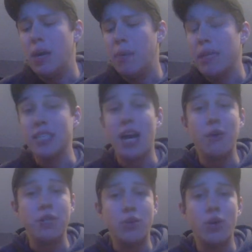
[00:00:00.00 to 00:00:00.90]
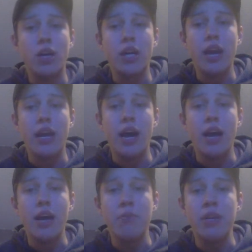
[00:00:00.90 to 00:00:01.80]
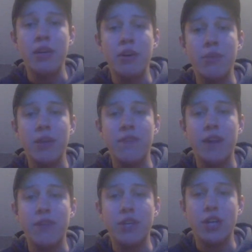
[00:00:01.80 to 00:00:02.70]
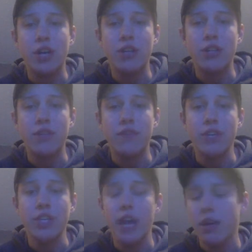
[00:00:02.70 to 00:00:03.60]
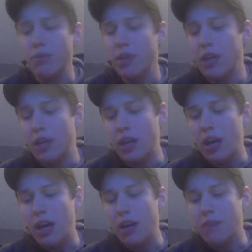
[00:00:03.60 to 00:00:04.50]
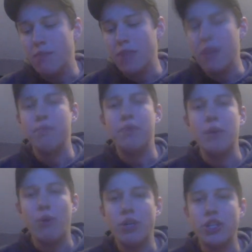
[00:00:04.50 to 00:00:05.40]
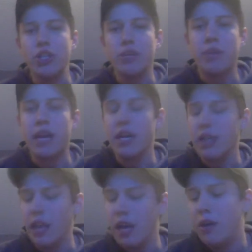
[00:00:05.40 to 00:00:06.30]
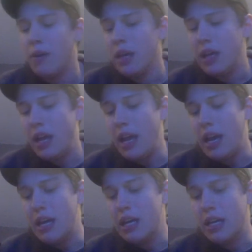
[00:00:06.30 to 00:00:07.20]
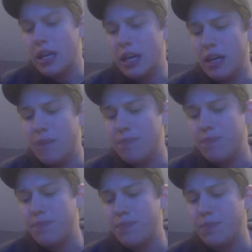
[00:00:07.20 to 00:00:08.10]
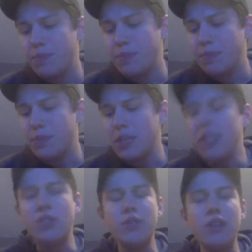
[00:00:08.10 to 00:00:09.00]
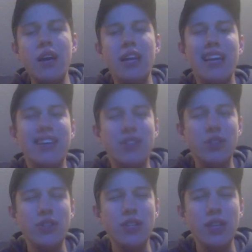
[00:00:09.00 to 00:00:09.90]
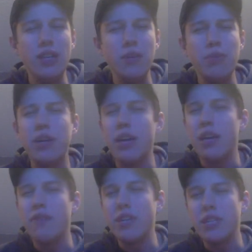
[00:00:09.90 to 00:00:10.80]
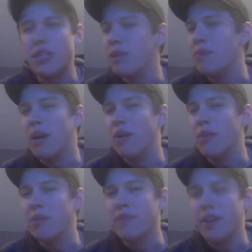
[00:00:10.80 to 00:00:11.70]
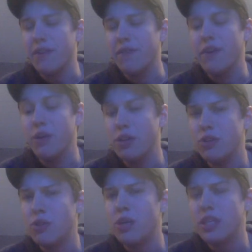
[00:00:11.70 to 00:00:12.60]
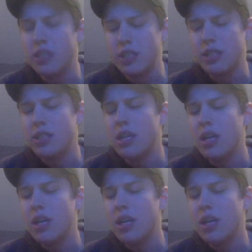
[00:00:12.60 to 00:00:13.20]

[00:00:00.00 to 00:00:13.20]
because I was at work and I immediately bid $500 on the first item, and people were shook, but I didn't care. And this one's kind of interesting, but again, I've already said I'm not really a big fan of vote twists.